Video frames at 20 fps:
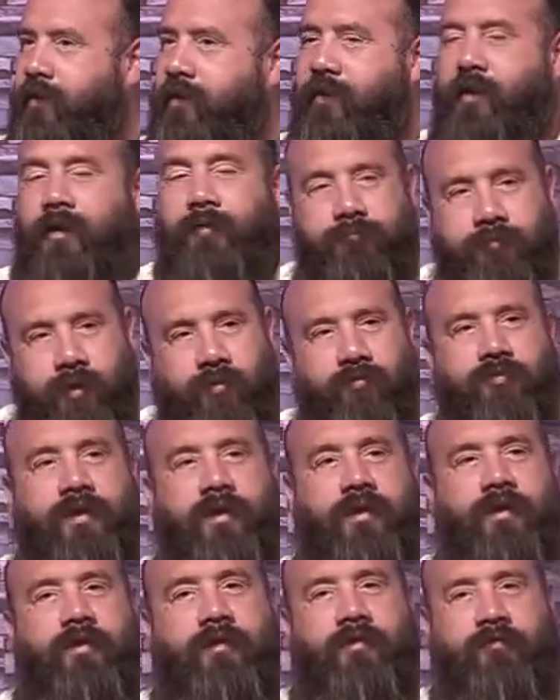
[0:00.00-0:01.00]

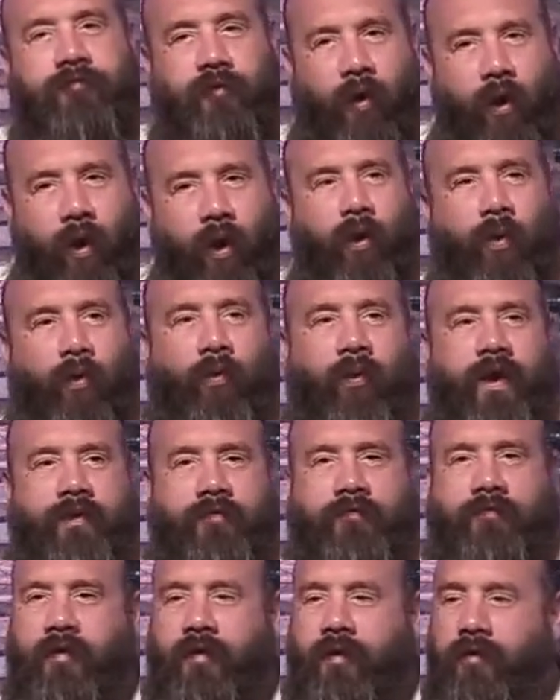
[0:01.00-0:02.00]
Communion is
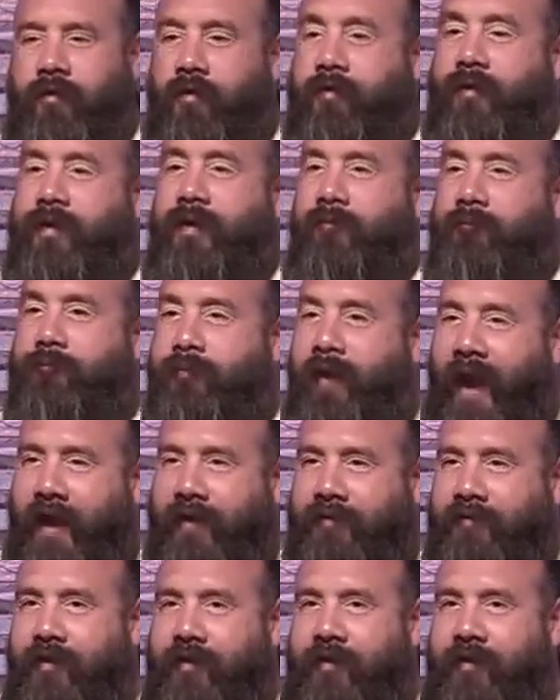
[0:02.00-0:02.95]
always looking back to